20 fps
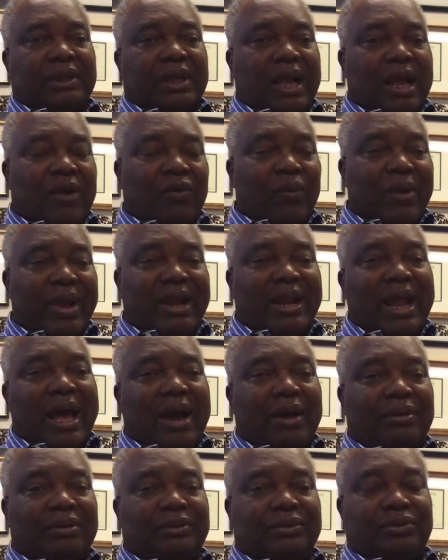I went
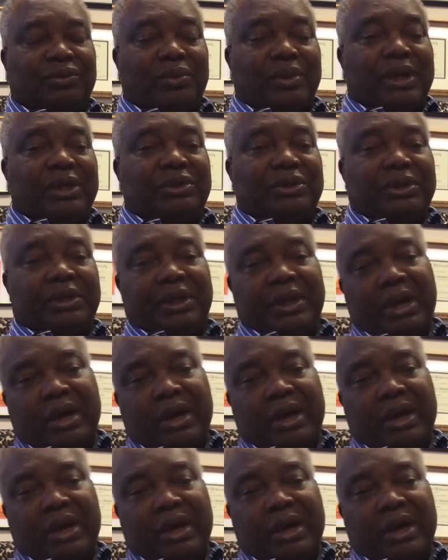out, went to the